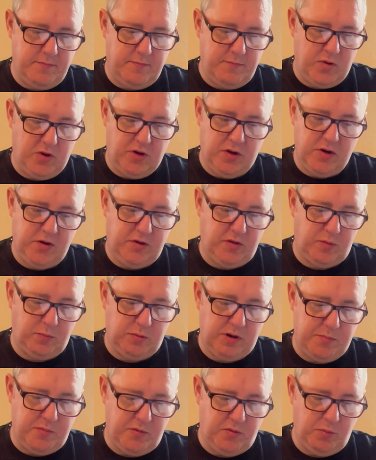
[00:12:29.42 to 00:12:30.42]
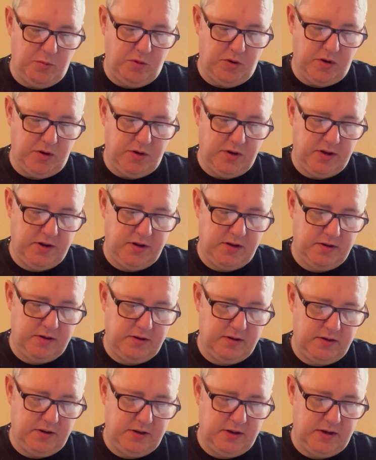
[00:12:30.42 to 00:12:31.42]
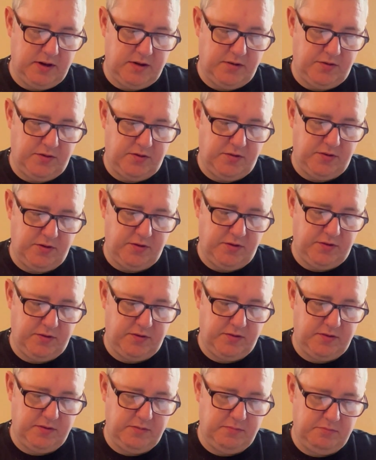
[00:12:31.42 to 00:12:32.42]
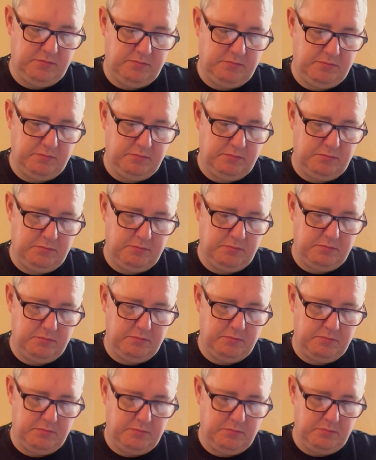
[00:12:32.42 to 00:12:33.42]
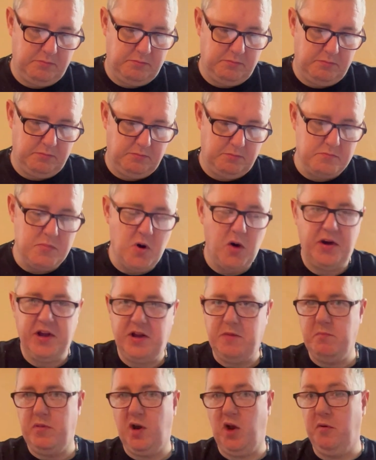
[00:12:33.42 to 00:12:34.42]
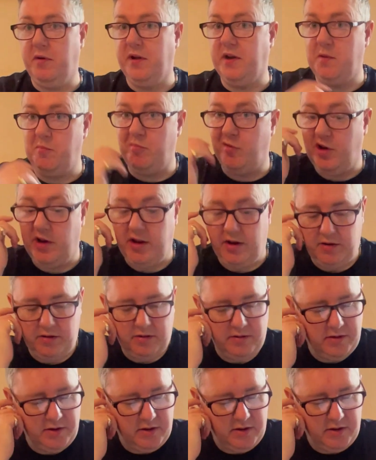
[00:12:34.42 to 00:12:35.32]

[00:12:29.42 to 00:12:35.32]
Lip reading: Curtis Weber's work is just mind-blowingly brilliant.